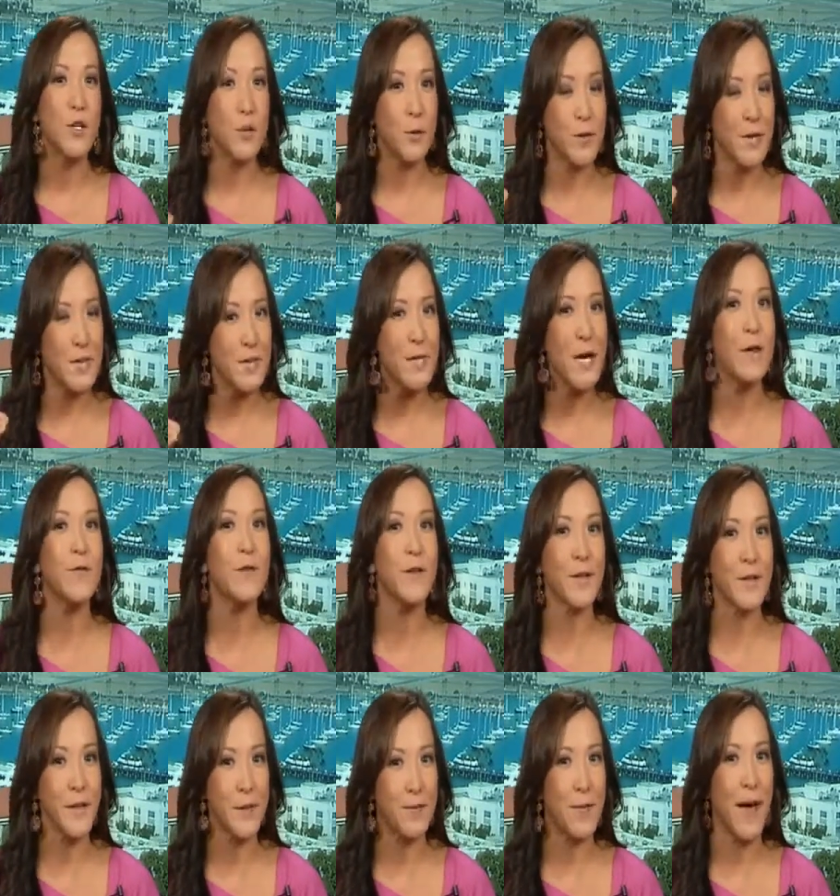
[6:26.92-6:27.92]
you can
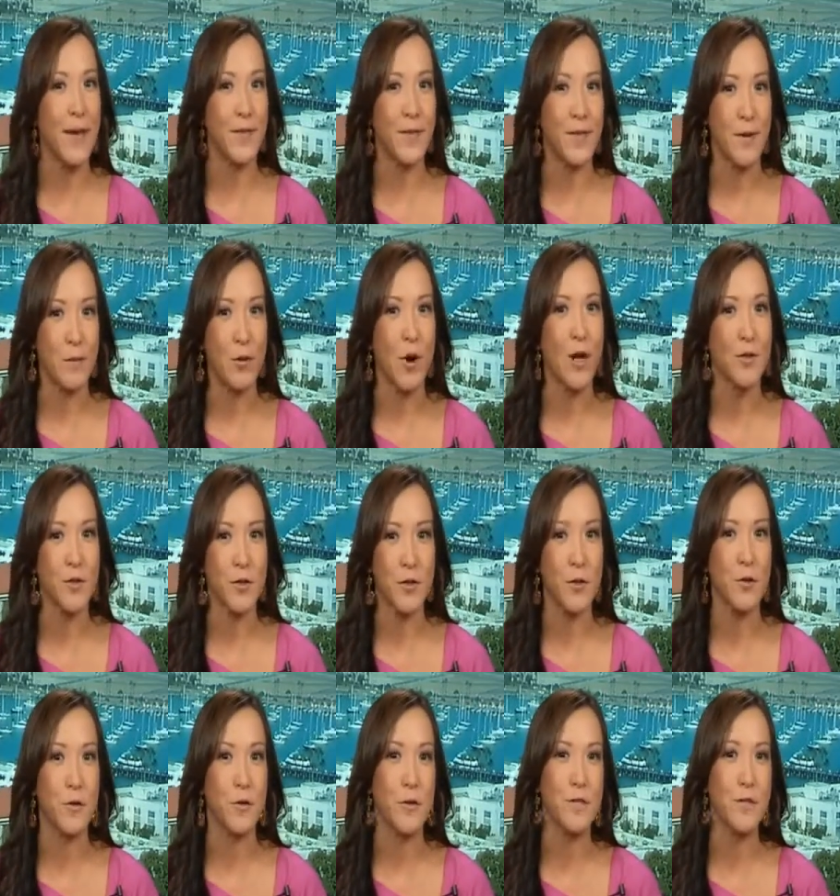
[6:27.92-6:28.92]
definitely bet that the
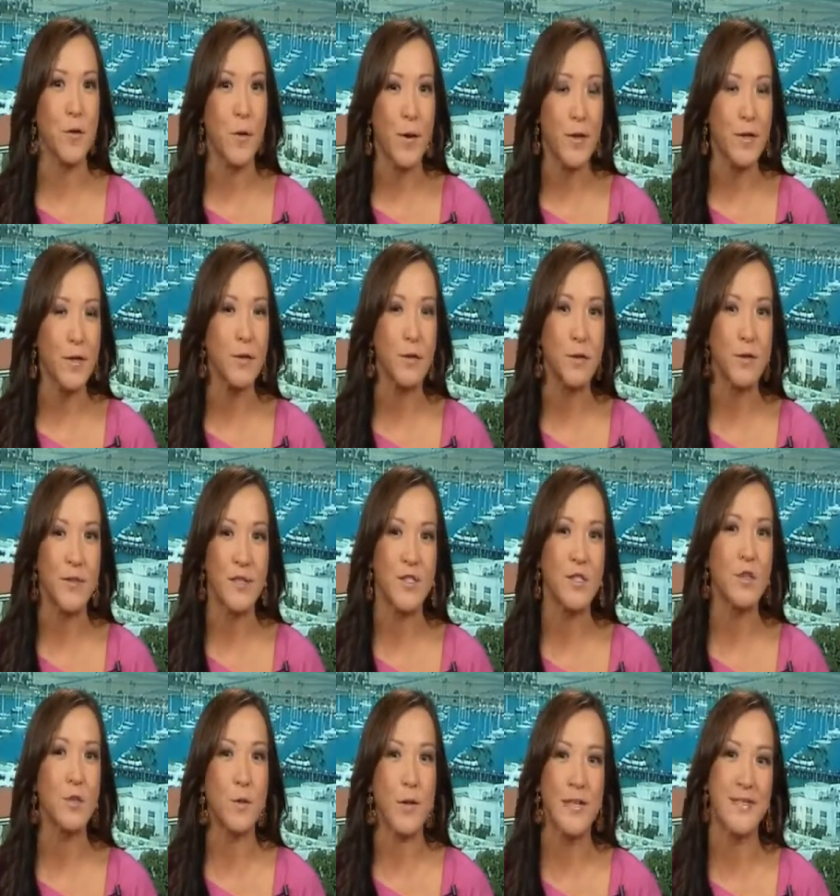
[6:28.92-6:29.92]
prosecutor is going to use
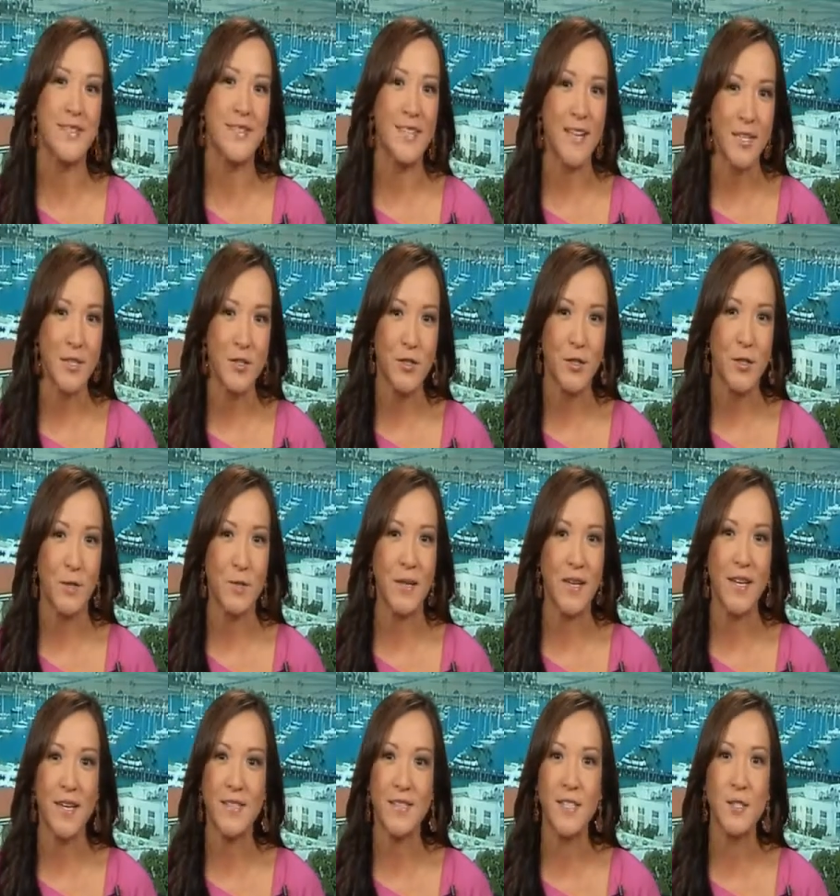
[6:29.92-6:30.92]
these tweets against her
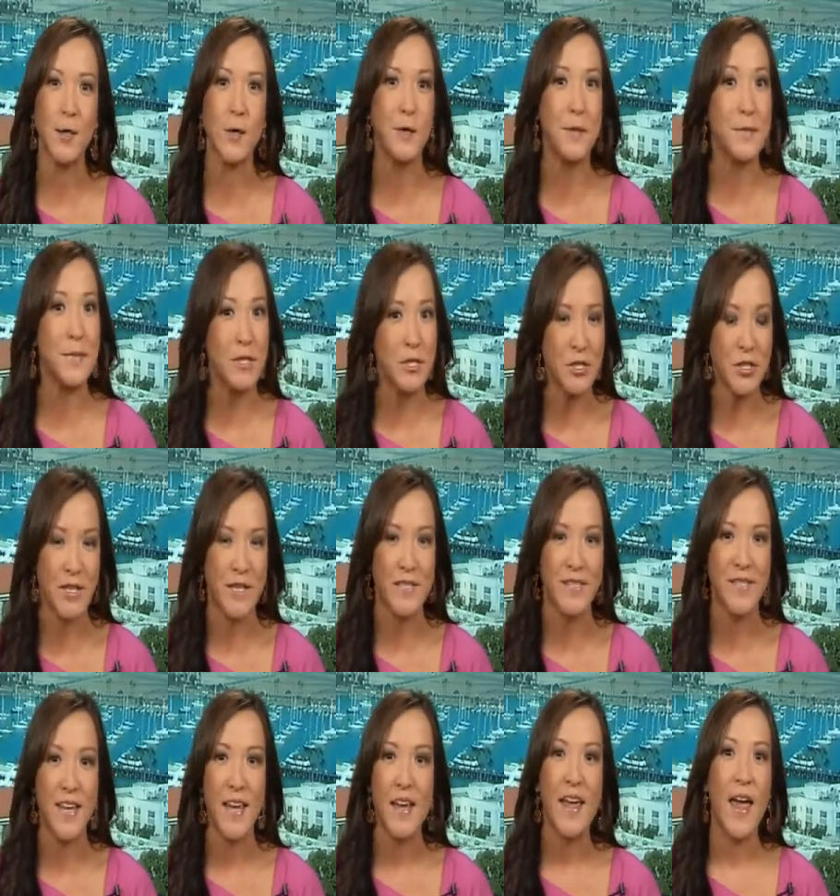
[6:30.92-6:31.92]
because these are
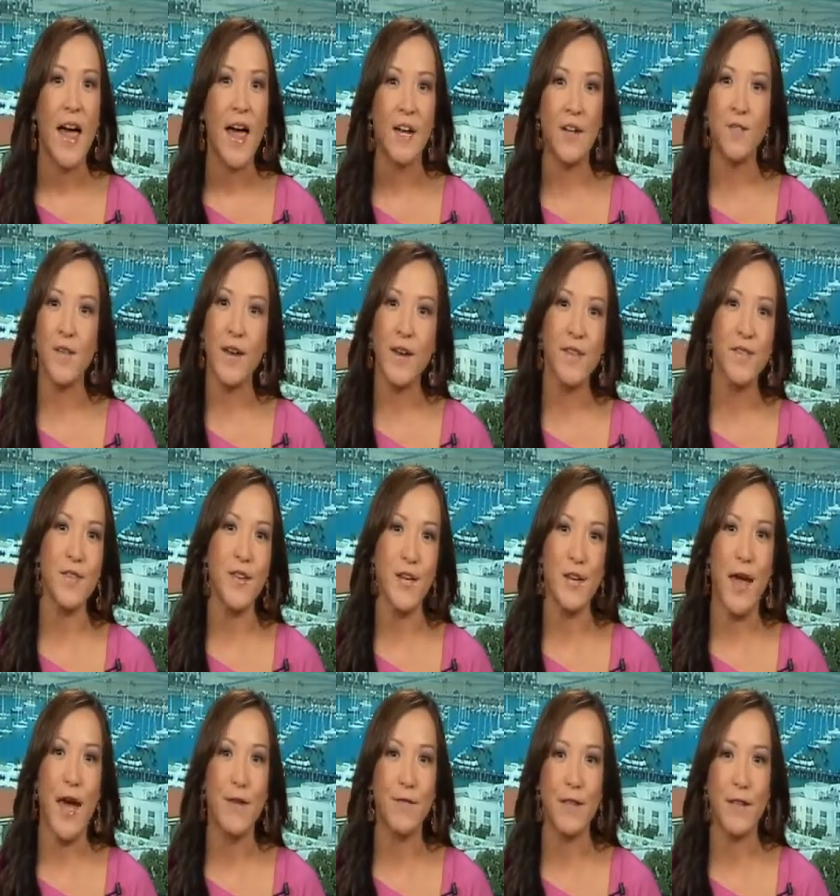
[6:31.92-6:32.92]
admissions, and if anything,
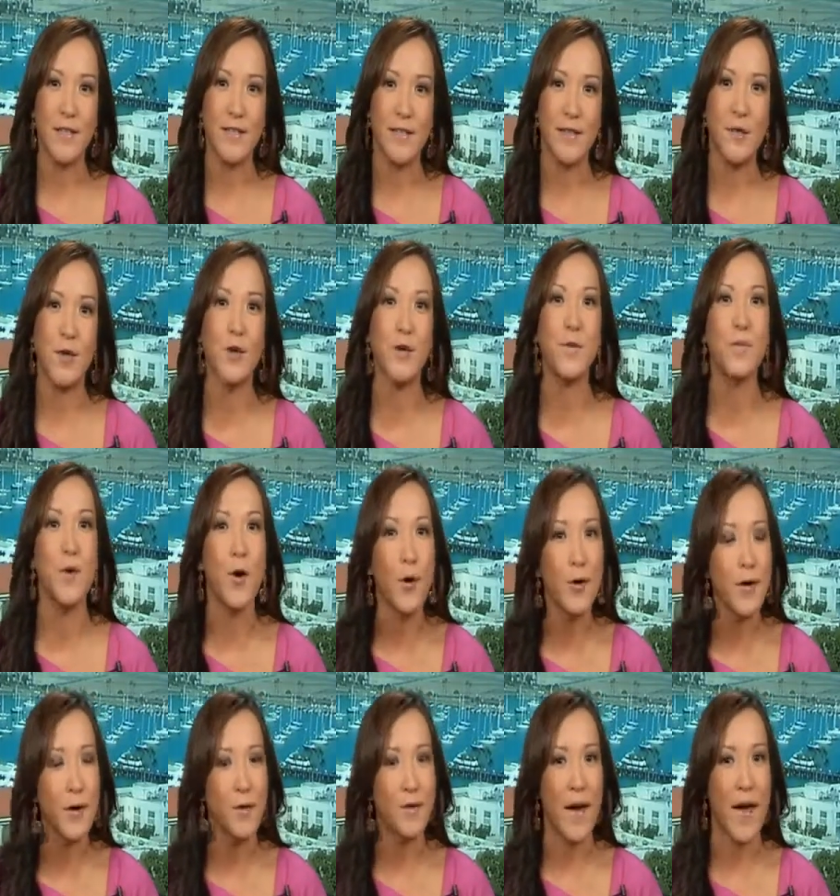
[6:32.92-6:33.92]
it evidences her
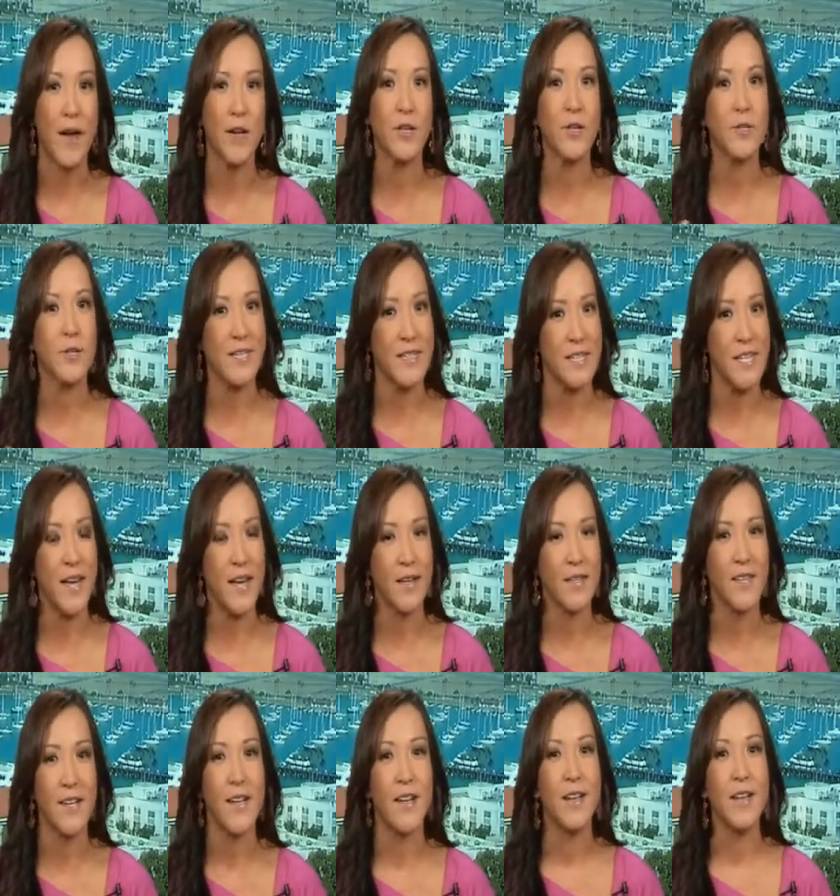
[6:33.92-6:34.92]
motive and her
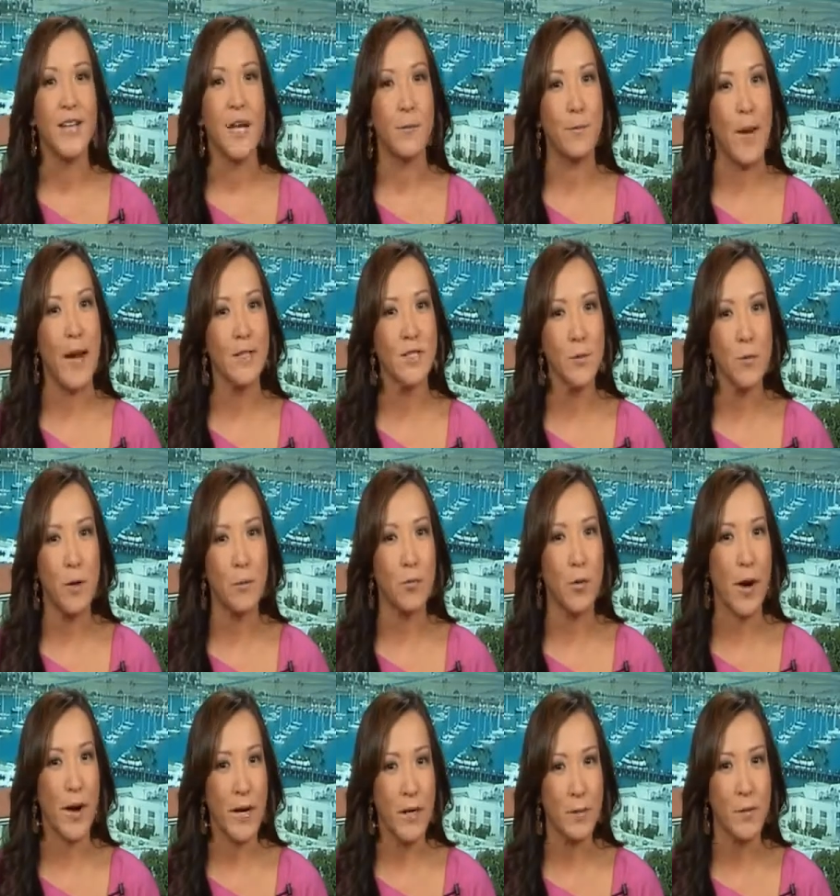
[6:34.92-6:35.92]
intent. Now, back to what
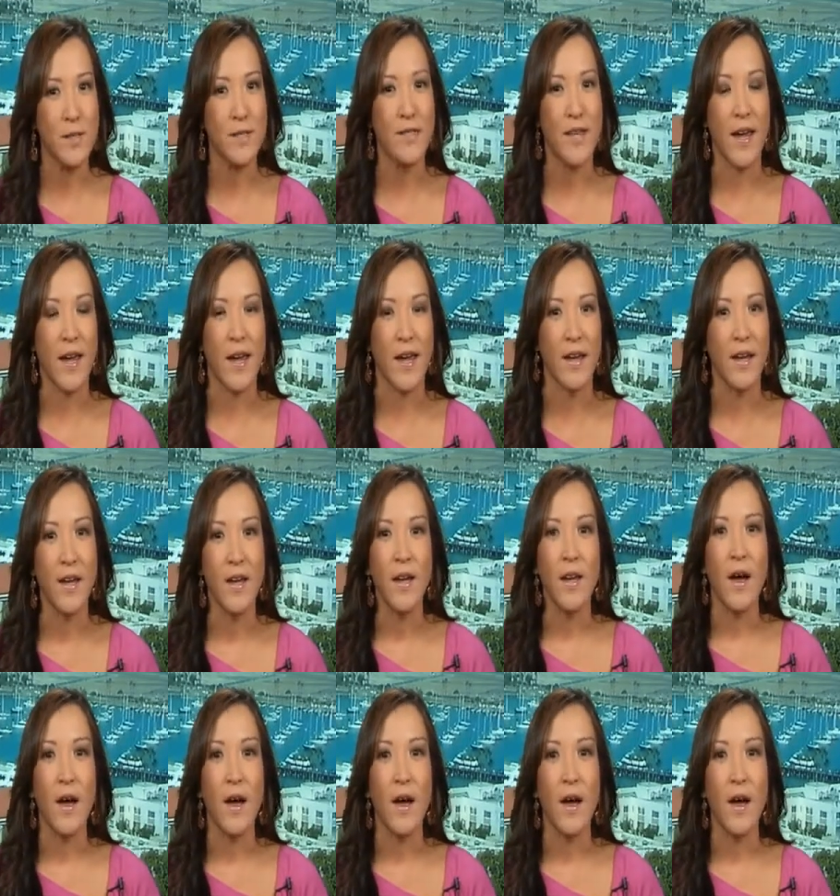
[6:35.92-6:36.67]
Brian was saying,